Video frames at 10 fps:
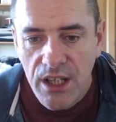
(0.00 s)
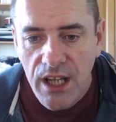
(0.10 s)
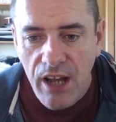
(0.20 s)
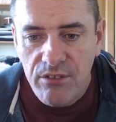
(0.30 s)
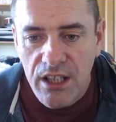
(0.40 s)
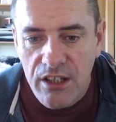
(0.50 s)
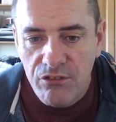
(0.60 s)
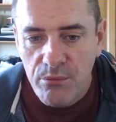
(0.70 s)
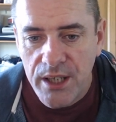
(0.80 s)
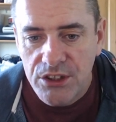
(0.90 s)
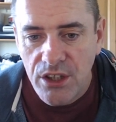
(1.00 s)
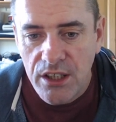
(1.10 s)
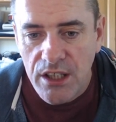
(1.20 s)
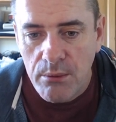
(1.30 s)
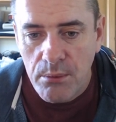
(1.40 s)
Have you any information on it?
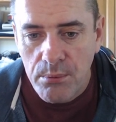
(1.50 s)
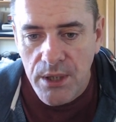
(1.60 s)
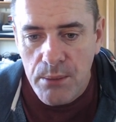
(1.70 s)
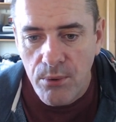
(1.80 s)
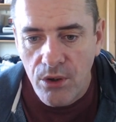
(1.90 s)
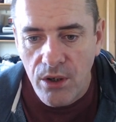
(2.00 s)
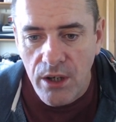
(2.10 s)
I'm a pre-booker